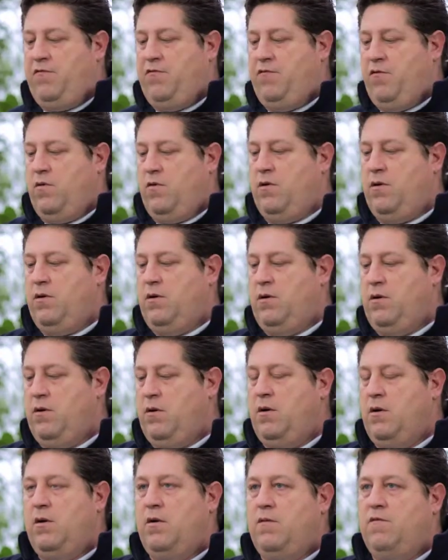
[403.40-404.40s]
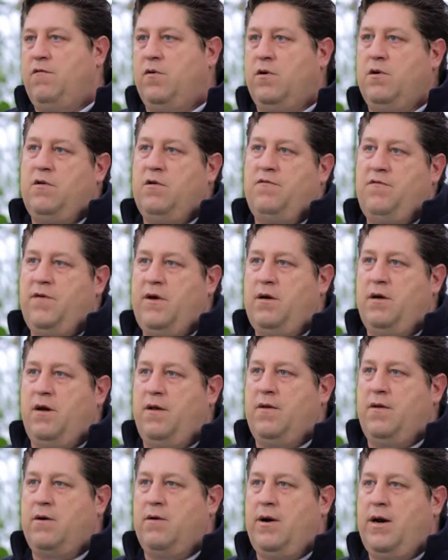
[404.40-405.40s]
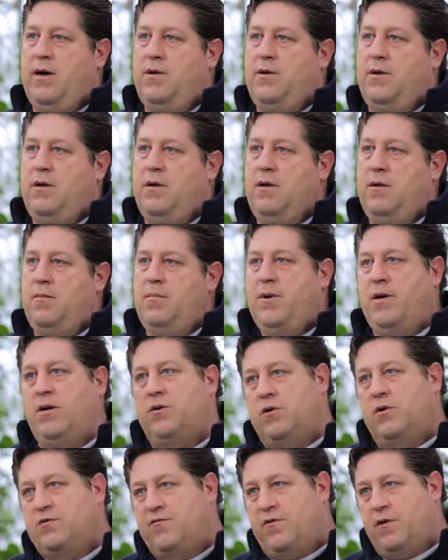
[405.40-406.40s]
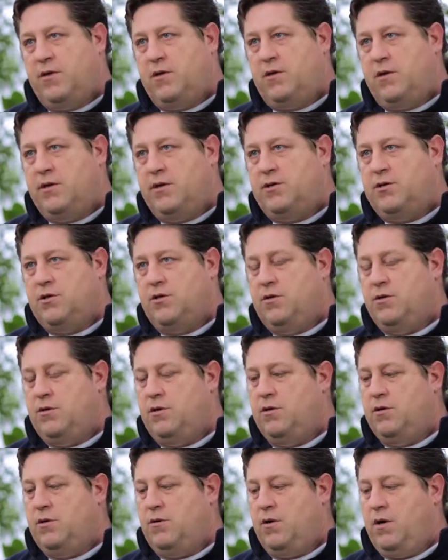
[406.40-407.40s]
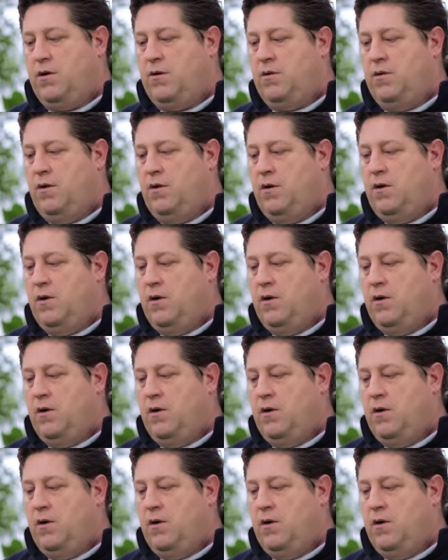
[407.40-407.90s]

4 vertical feet on the ground, but it grows vertically, so you can grow,